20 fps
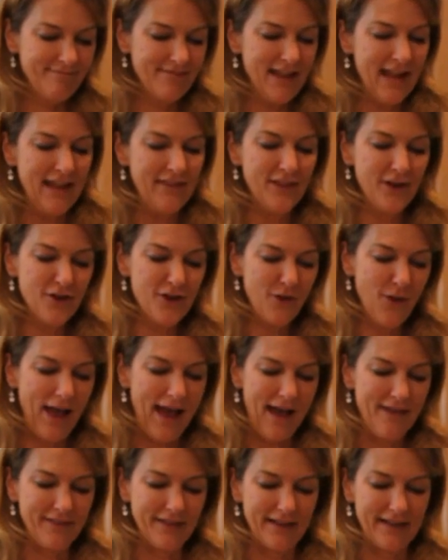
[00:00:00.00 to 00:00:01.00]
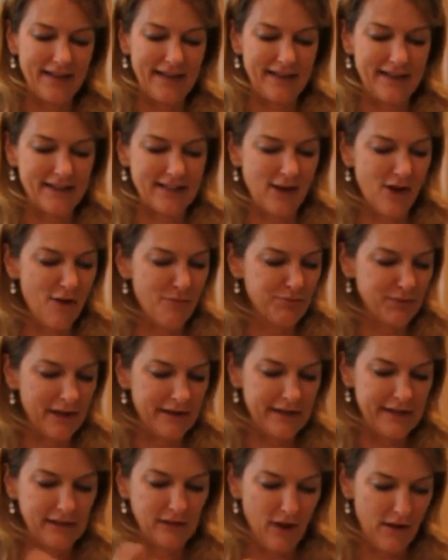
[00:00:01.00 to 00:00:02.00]
And there you have it. It is all
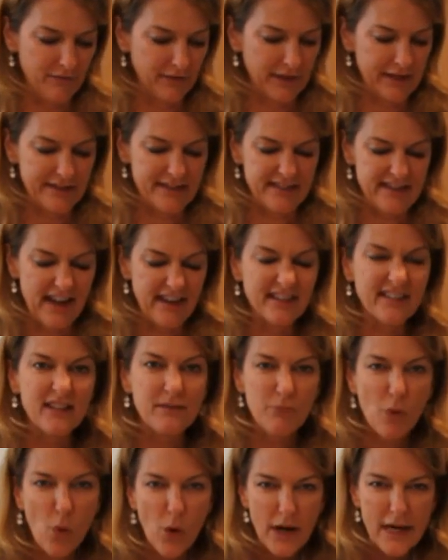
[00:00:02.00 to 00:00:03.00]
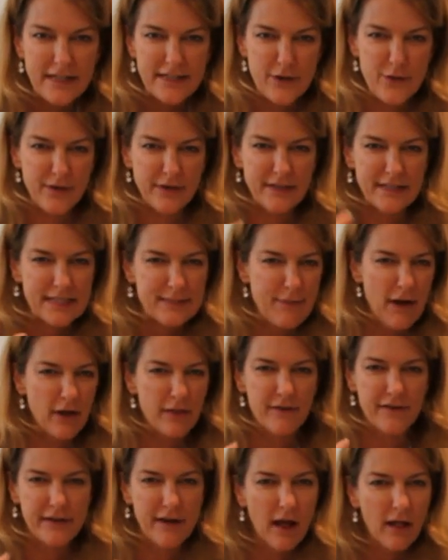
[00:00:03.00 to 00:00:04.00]
blending lovely. It's nice and moist, and you can smell
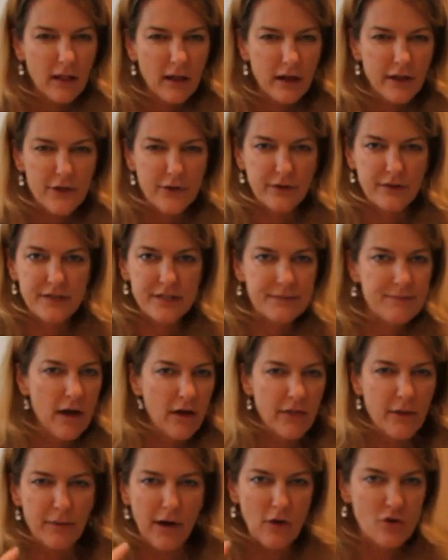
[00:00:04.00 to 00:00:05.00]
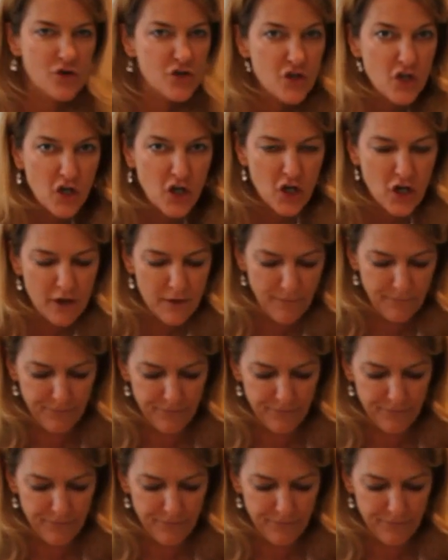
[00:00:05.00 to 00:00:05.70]
the vanilla, and you can smell the brown sugar.